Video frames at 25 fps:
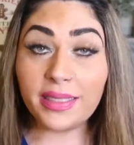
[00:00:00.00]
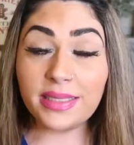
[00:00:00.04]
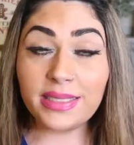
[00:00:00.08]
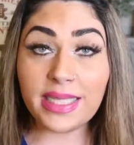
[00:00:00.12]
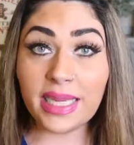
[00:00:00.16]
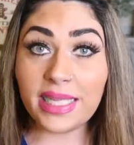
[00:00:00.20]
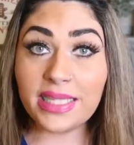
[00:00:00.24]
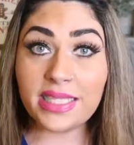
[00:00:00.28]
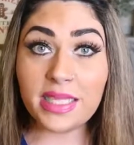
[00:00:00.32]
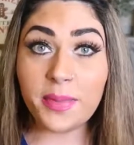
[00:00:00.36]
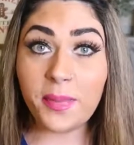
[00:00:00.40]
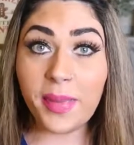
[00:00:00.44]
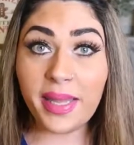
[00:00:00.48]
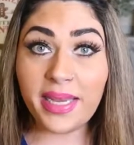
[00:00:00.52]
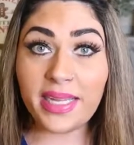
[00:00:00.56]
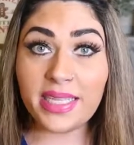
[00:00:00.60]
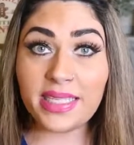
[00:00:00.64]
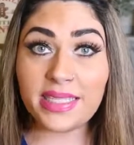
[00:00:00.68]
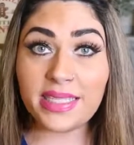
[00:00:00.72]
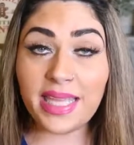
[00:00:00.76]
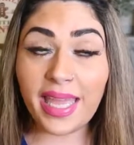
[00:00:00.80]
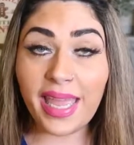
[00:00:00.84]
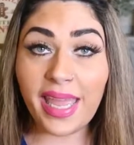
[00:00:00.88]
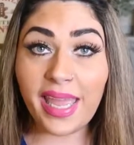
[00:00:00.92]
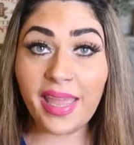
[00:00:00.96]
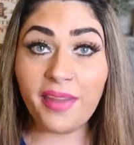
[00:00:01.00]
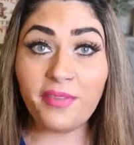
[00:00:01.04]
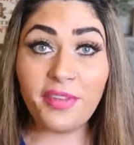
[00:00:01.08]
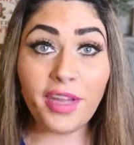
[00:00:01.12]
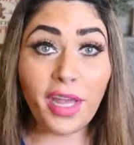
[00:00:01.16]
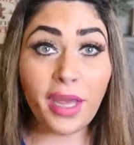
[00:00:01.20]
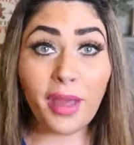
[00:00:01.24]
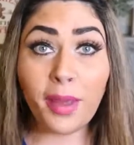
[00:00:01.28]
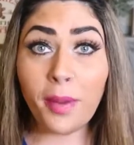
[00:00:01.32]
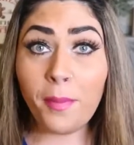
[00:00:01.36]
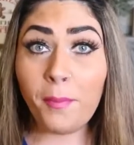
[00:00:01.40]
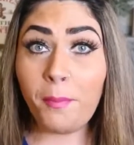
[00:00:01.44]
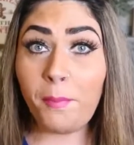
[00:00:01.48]
tons of money saved,
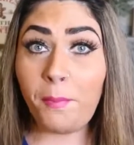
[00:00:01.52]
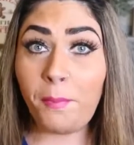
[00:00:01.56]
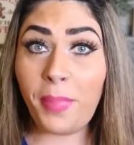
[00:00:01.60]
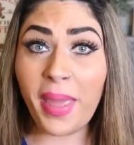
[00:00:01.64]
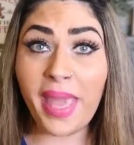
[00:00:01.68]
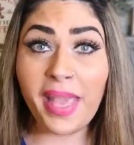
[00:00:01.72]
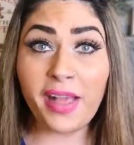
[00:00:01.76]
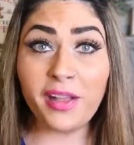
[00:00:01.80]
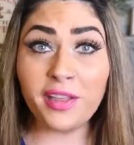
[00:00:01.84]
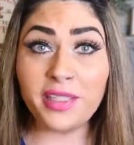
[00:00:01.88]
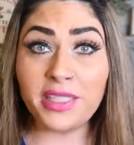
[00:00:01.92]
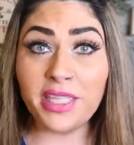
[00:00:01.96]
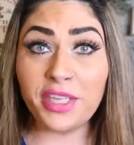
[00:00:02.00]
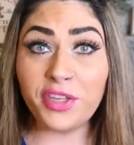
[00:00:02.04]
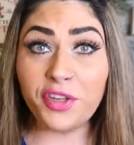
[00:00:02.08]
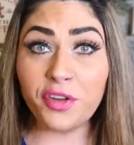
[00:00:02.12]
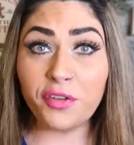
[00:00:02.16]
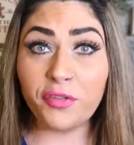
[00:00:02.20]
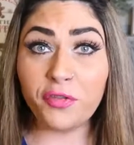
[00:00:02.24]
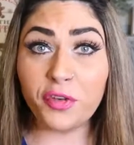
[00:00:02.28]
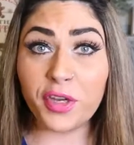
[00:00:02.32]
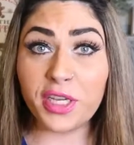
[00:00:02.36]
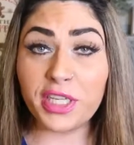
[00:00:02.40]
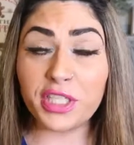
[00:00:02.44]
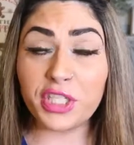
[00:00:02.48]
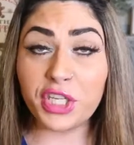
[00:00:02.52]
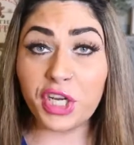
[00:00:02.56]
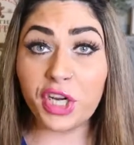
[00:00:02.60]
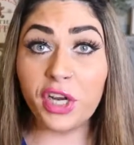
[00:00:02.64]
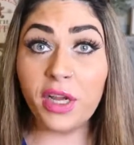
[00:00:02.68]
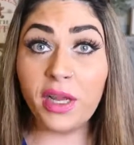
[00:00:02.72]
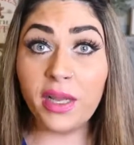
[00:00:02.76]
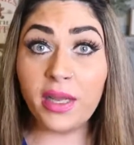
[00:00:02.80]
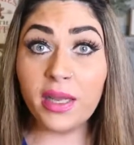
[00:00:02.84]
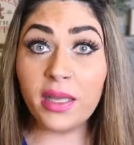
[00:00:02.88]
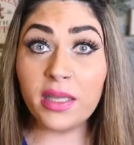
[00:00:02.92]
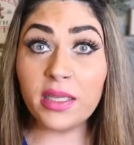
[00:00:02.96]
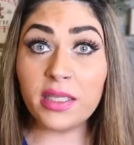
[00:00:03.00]
bagels in your
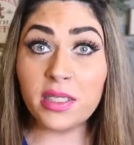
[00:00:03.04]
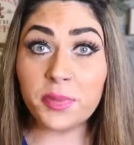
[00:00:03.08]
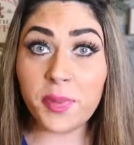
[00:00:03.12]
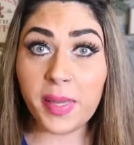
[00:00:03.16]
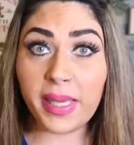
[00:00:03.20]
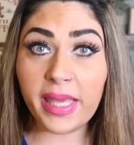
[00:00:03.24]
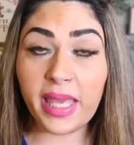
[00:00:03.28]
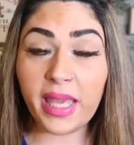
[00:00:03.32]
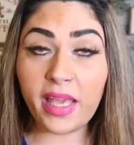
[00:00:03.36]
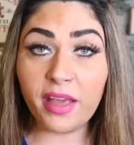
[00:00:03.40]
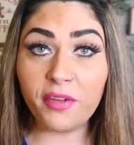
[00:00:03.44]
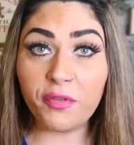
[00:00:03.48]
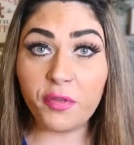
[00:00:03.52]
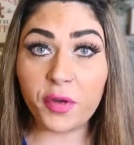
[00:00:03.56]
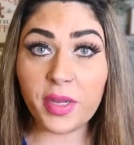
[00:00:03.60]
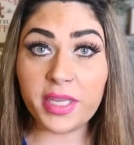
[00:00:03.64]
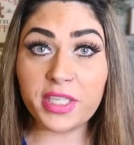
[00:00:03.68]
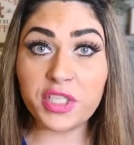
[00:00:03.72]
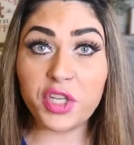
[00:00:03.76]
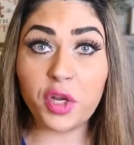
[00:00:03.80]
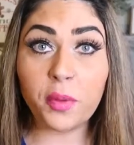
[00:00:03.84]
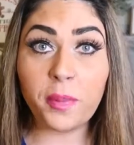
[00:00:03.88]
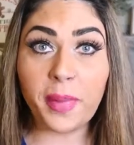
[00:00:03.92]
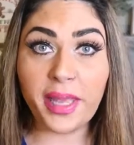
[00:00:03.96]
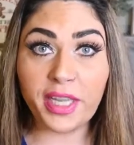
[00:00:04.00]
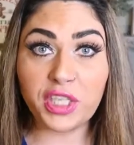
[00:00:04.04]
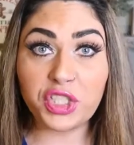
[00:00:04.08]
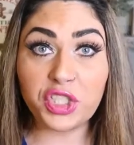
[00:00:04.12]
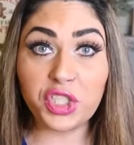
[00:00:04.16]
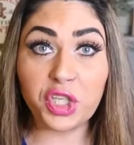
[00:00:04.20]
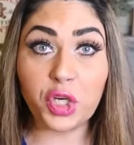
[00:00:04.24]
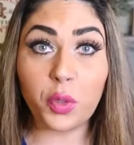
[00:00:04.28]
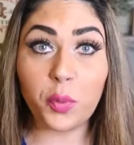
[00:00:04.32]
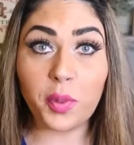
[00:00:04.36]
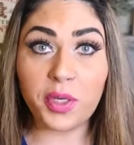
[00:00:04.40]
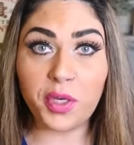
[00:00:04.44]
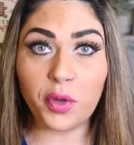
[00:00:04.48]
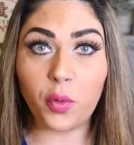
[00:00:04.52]
freezer. Speaking of freezer, make
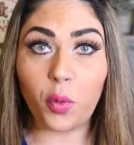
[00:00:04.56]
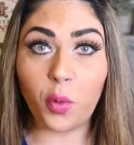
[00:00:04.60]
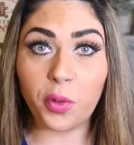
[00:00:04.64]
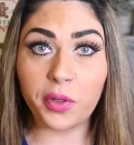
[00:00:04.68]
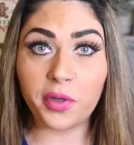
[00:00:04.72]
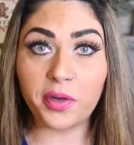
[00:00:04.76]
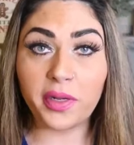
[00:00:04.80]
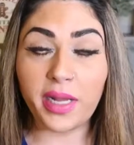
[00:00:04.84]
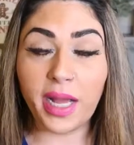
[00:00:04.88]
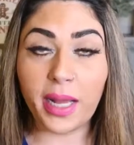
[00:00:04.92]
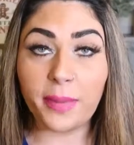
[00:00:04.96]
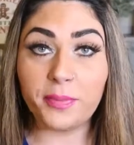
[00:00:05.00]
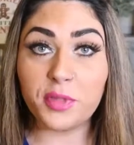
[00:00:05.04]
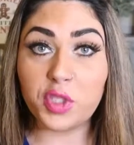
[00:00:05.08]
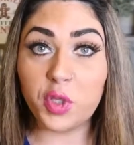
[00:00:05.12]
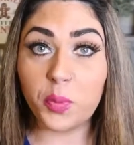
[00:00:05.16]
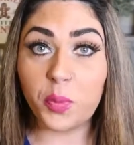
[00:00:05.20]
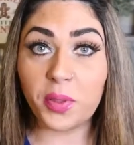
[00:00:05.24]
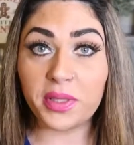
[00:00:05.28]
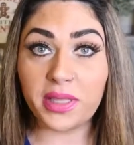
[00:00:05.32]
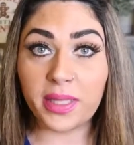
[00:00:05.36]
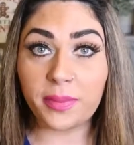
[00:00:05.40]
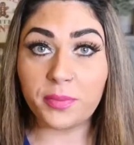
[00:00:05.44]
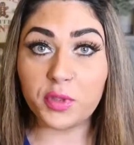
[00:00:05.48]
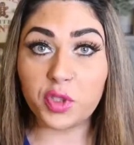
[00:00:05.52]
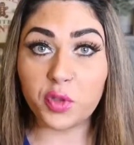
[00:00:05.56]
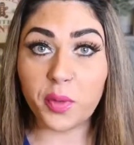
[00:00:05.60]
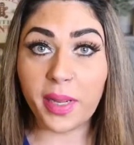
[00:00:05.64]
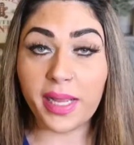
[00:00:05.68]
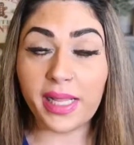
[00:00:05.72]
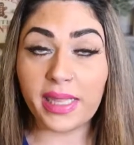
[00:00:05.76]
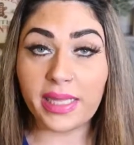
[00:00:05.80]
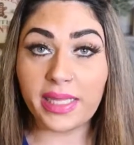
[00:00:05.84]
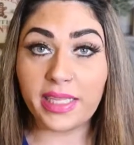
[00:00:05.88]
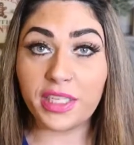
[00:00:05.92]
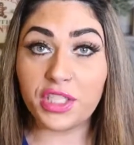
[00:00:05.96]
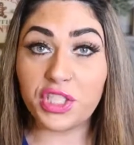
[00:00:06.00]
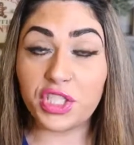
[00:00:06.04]
sure when your order comes, you put them
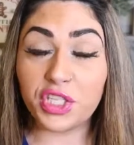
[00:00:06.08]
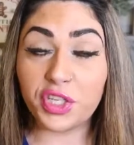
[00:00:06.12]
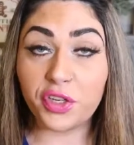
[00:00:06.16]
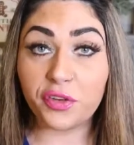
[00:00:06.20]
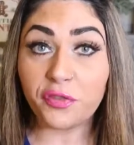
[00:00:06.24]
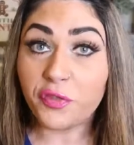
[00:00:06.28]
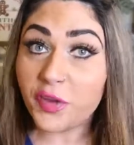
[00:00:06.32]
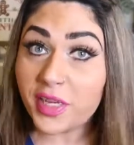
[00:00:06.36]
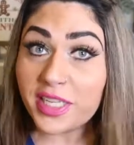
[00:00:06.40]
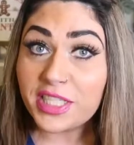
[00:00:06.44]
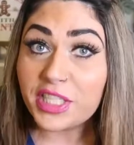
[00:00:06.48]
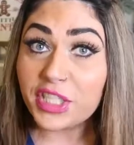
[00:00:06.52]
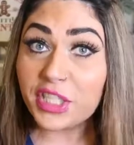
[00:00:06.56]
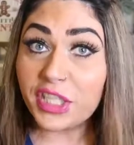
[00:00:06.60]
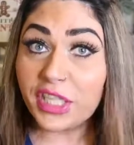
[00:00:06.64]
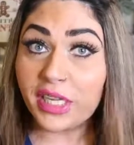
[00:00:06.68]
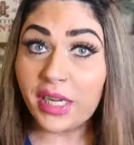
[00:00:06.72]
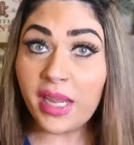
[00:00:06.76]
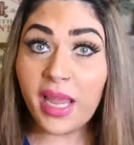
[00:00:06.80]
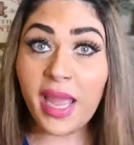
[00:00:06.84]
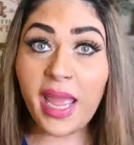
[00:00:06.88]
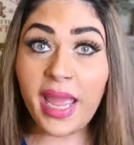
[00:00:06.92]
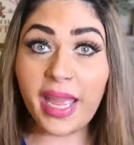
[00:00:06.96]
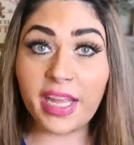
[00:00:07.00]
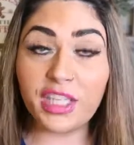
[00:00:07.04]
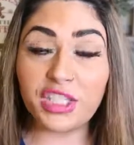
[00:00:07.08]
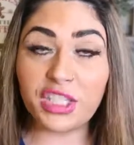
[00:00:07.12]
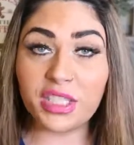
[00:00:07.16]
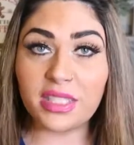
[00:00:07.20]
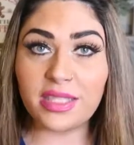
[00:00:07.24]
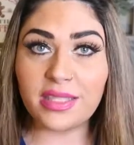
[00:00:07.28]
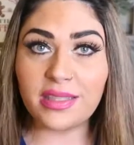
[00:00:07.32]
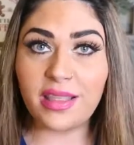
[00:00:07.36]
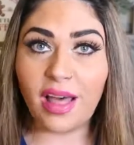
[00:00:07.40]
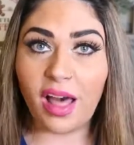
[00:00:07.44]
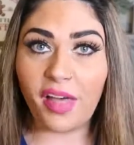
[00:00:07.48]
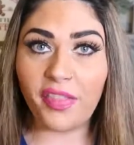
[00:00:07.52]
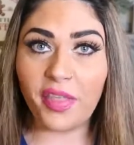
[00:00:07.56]
directly into your freezer and
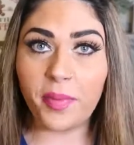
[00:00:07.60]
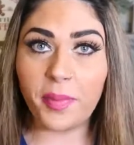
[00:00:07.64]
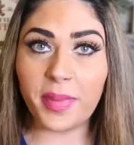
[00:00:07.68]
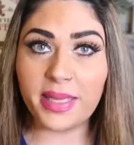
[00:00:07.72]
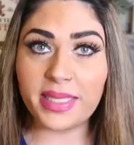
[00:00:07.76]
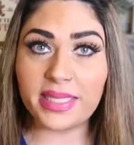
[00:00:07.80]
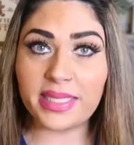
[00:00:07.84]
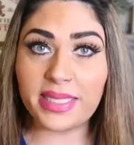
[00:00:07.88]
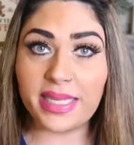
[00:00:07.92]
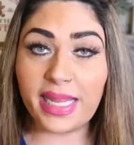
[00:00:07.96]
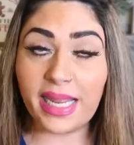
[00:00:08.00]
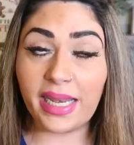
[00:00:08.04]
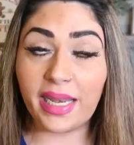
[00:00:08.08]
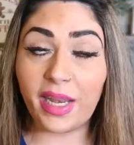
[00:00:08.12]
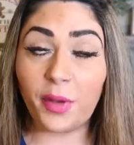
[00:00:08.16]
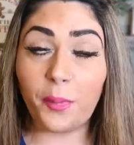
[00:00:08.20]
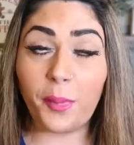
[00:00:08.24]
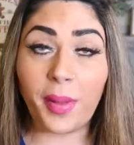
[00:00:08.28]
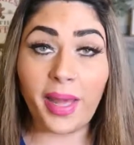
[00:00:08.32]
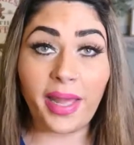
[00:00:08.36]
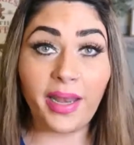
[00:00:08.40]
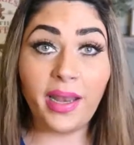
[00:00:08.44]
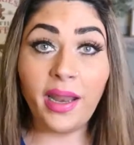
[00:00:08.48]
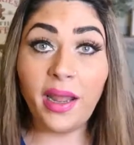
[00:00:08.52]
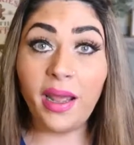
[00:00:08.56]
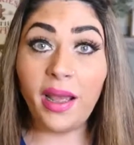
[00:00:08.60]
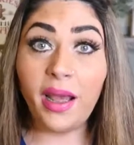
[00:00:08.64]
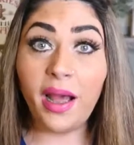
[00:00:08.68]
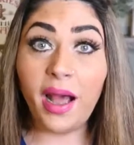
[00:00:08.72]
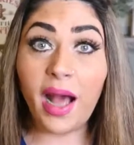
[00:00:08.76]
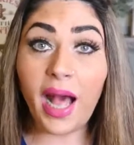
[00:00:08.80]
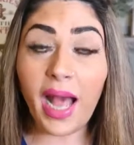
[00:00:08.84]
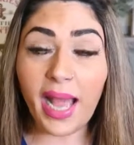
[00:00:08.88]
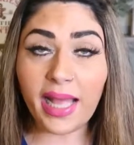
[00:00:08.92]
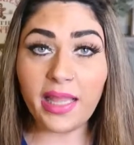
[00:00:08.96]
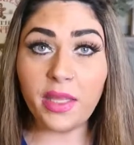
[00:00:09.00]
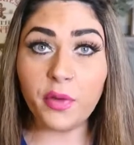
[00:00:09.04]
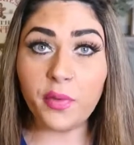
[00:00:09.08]
just thaw them as needed. But
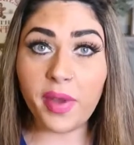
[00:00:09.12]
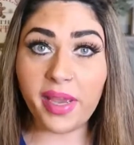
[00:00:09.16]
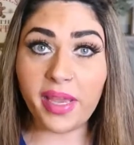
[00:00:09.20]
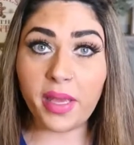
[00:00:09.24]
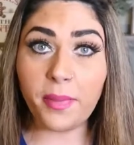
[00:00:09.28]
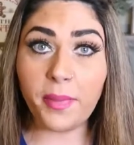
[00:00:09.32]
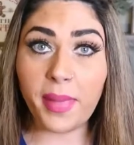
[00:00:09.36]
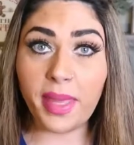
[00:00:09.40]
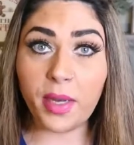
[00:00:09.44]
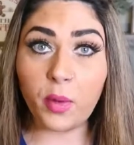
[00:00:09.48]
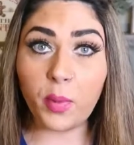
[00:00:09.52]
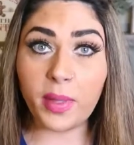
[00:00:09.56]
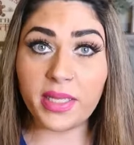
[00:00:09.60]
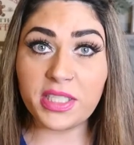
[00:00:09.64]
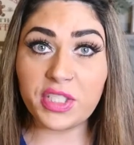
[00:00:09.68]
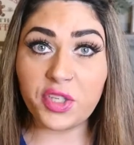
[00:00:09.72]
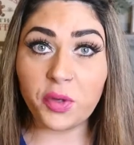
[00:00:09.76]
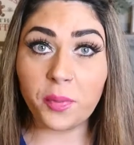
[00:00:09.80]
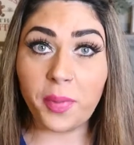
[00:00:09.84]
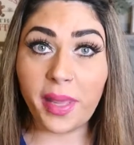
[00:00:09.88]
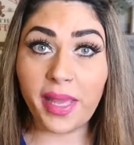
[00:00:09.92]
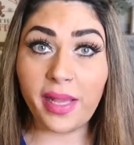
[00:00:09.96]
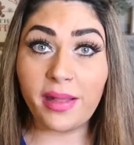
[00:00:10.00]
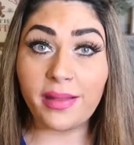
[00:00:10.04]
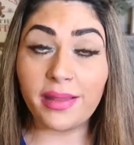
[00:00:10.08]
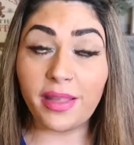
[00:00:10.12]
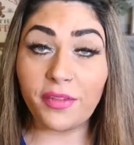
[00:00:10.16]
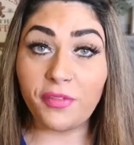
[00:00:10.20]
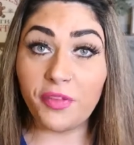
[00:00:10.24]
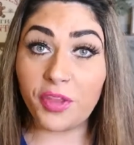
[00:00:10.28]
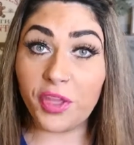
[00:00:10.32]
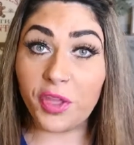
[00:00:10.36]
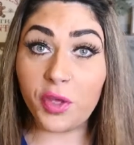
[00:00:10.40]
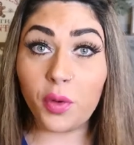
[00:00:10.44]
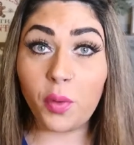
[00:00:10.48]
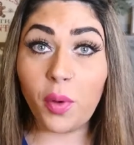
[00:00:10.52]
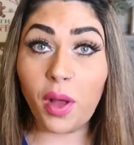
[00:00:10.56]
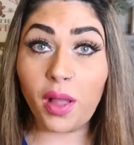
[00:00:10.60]
highly recommend Western Bagel if
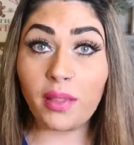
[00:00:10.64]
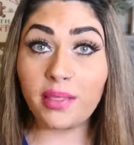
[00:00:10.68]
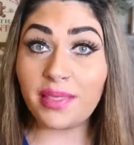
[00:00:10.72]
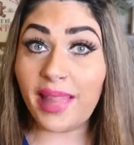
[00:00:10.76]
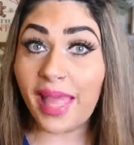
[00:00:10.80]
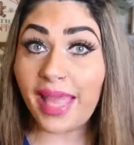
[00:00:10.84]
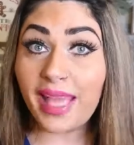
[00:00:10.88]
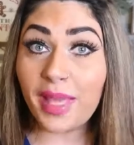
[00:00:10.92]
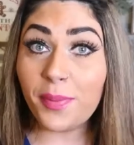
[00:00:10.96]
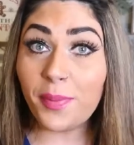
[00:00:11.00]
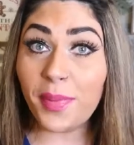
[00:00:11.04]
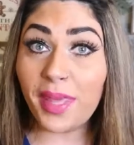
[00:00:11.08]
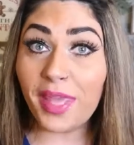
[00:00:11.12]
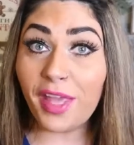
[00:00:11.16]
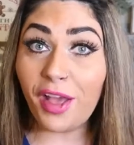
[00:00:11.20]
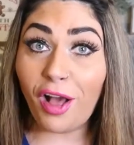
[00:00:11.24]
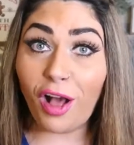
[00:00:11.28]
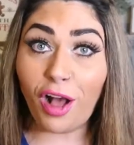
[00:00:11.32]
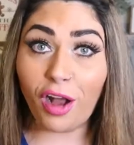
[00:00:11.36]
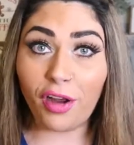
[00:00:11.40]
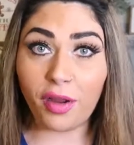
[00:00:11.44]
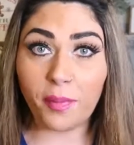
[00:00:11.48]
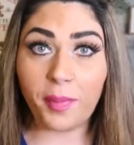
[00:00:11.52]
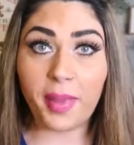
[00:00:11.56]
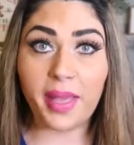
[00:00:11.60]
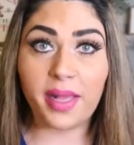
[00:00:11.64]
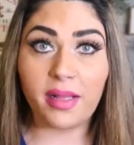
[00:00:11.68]
you, like me, are a